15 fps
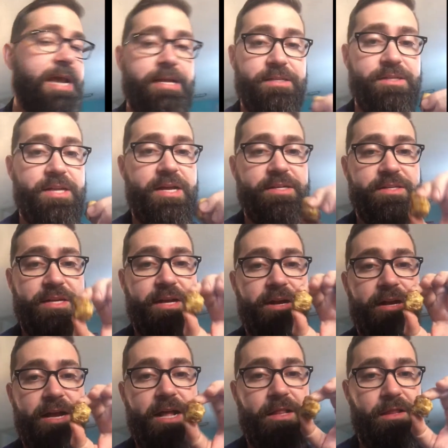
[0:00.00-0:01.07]
taste test here.
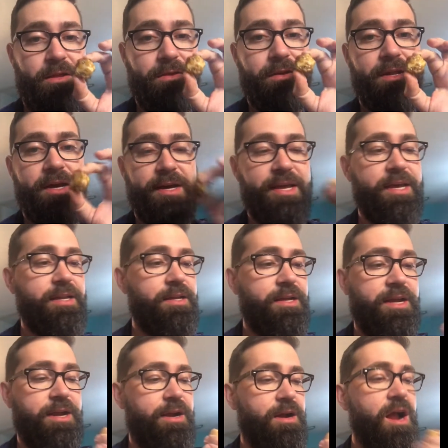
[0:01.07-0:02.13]
I got a little nugget
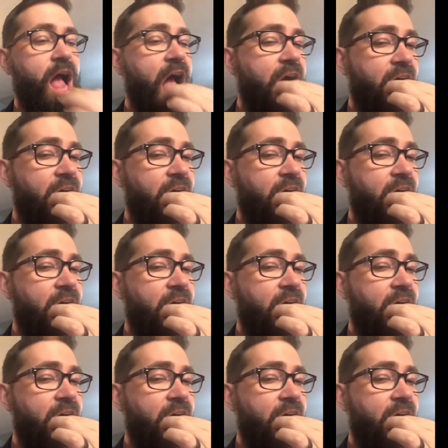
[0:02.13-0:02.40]
here.